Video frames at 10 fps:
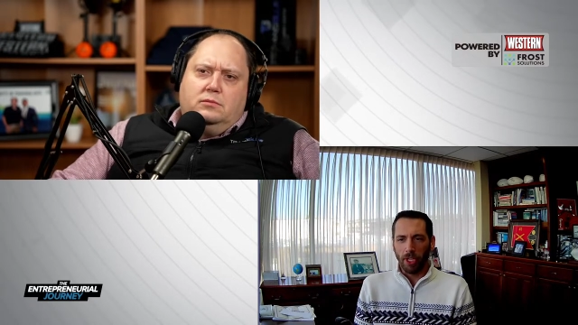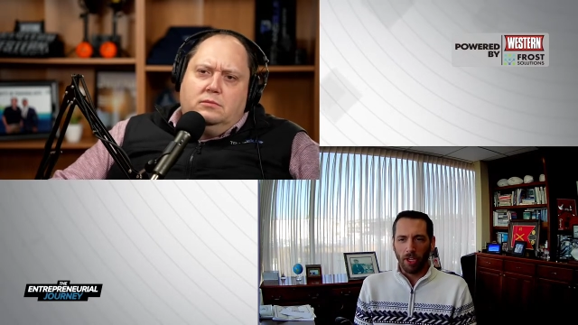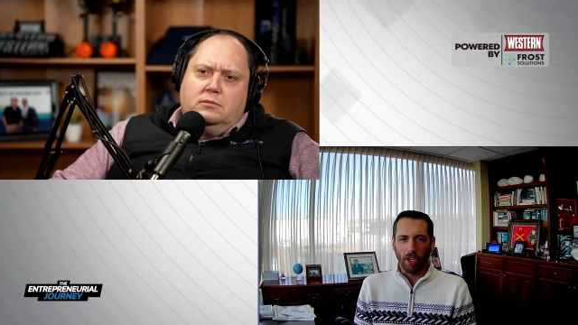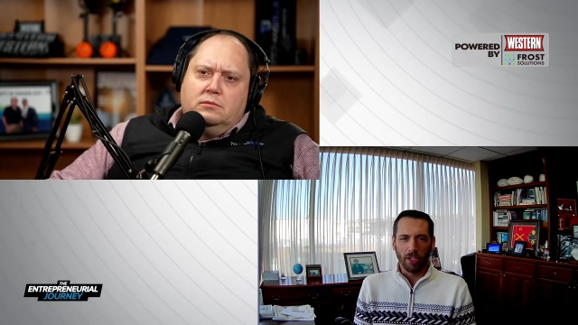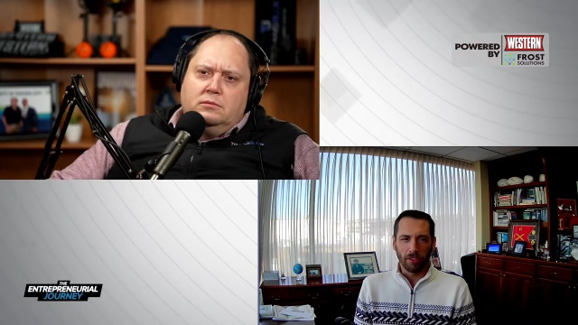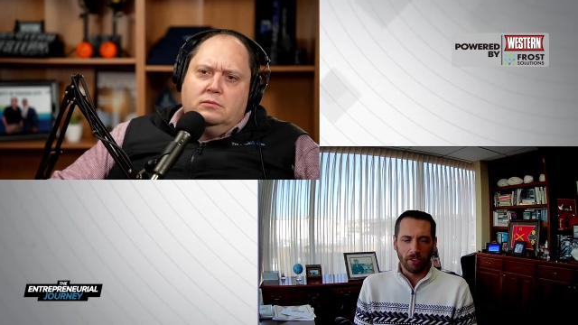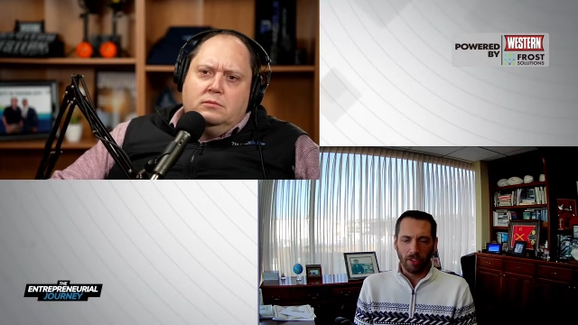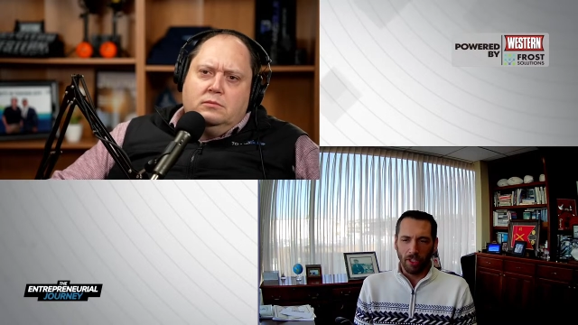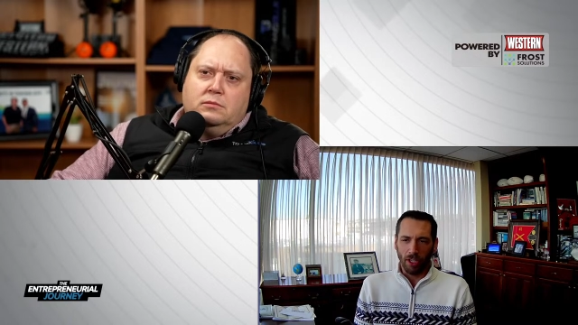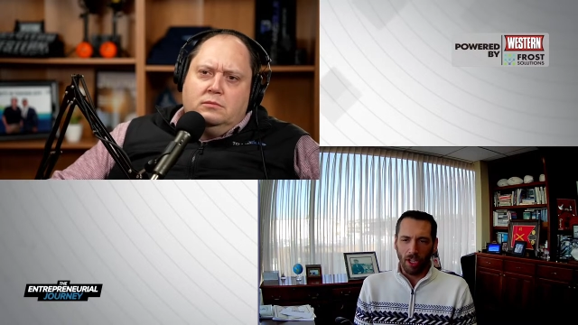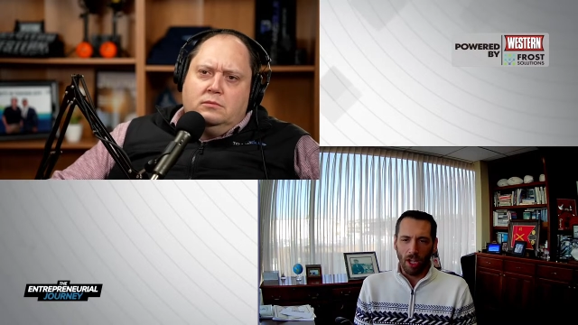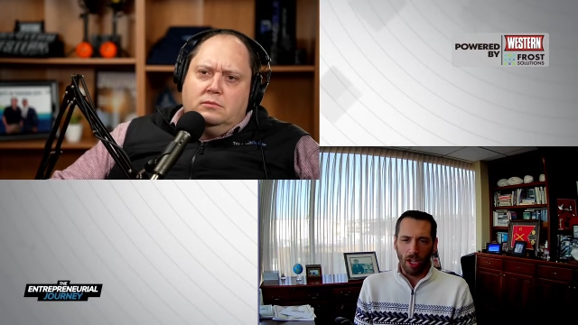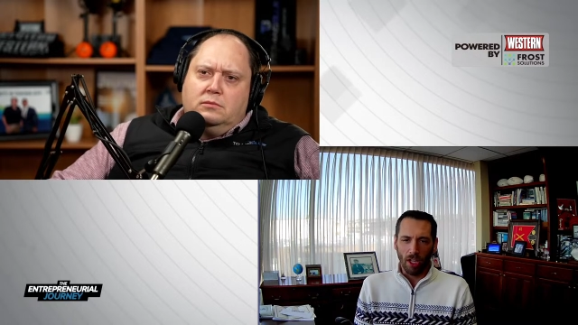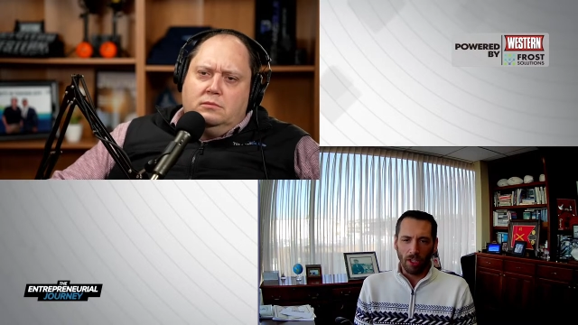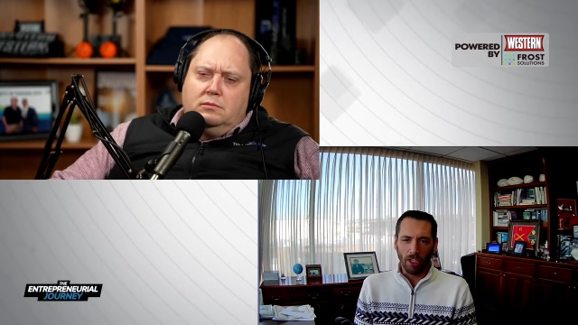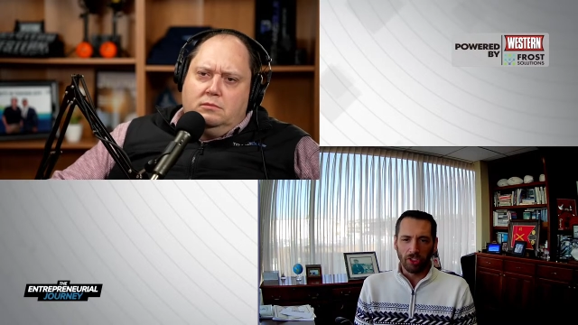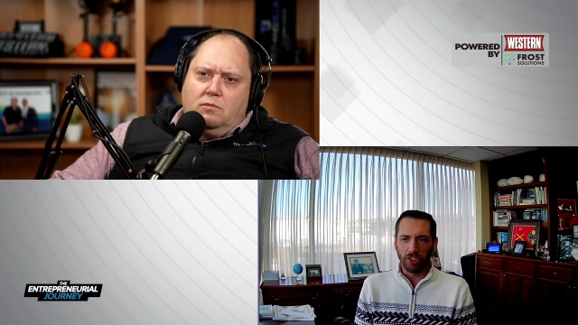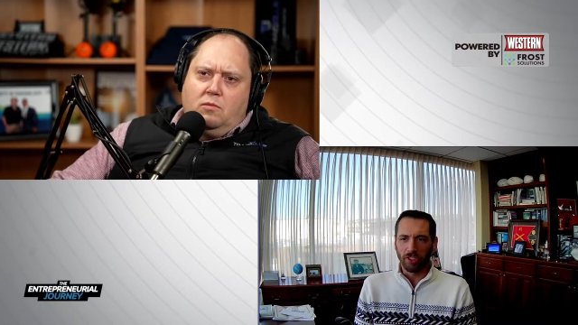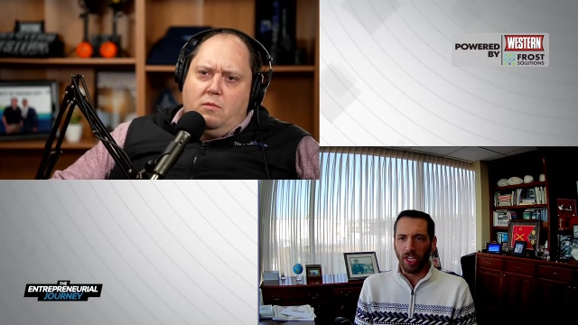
Speaker 1: just because uh,